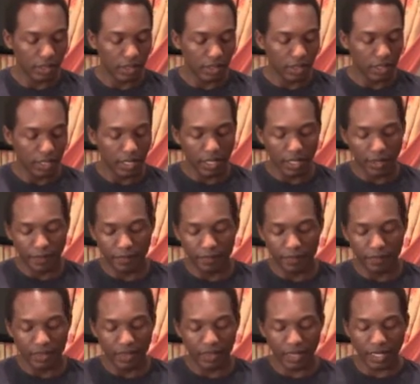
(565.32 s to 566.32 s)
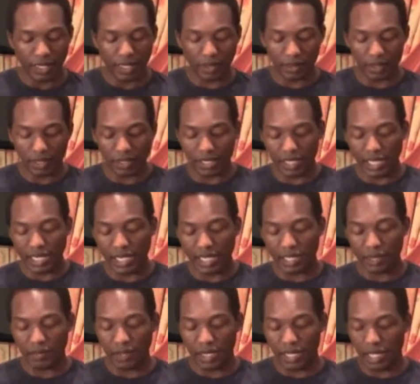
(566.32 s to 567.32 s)
Okay, and then I'm going to take
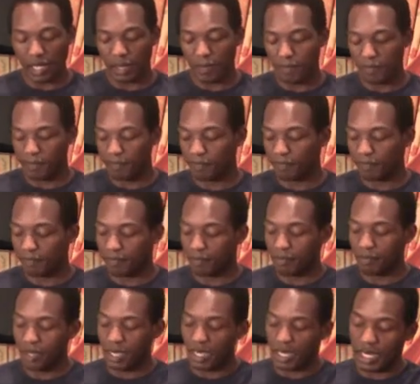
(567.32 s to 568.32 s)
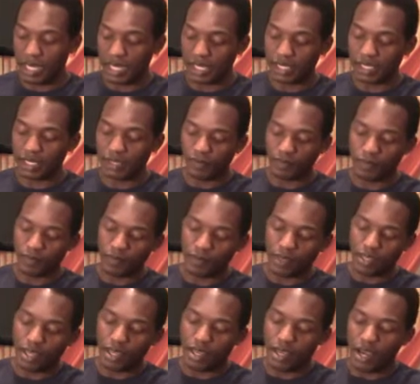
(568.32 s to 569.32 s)
my mayonnaise.
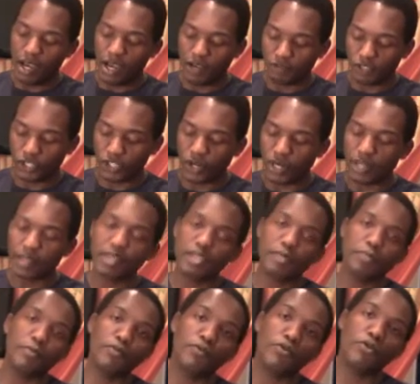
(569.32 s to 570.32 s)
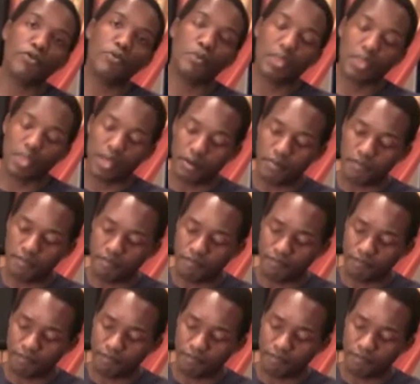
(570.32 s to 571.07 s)
I've tried this before with a